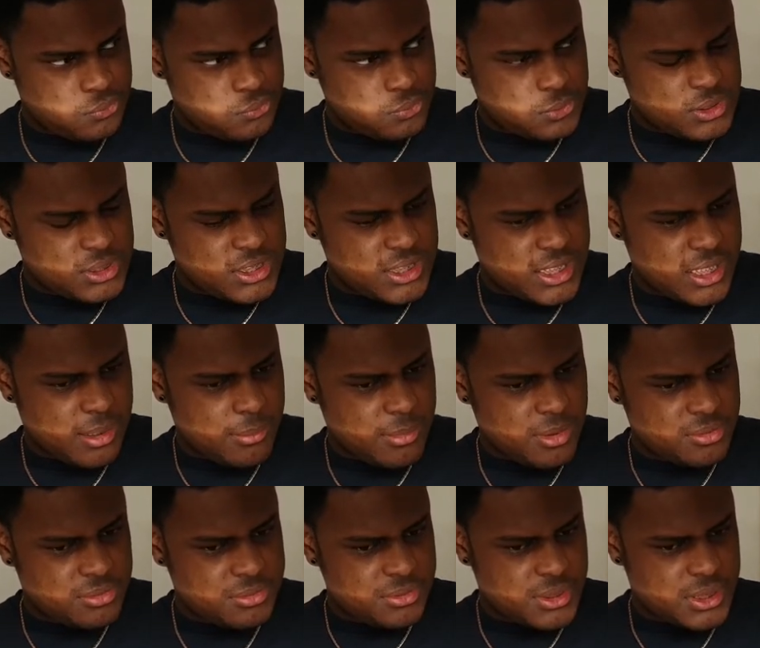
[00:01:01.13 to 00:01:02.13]
when did I get
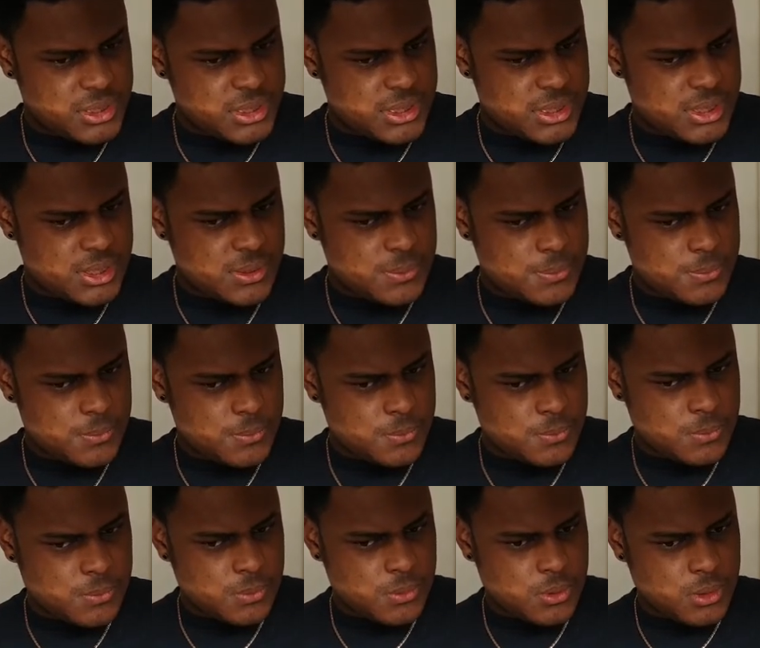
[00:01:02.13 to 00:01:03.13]
my first
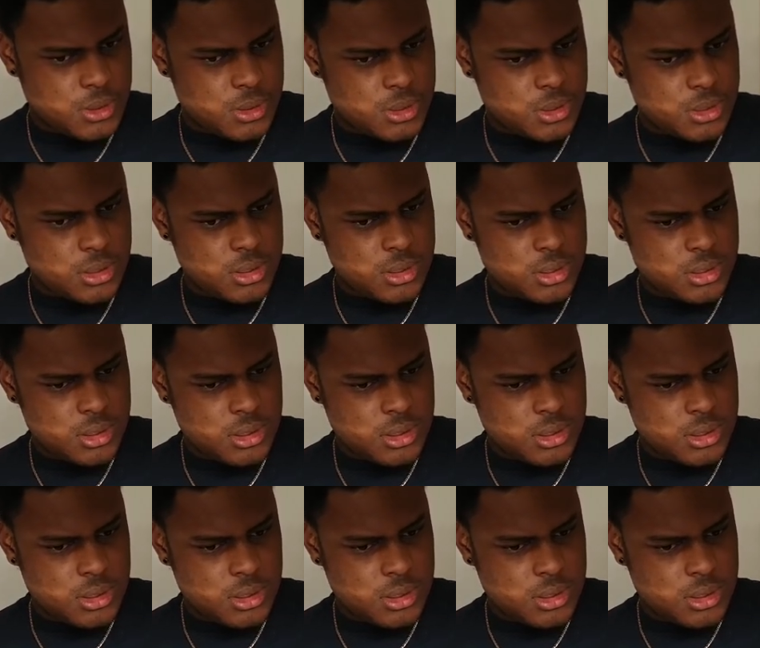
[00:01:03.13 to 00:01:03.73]
one?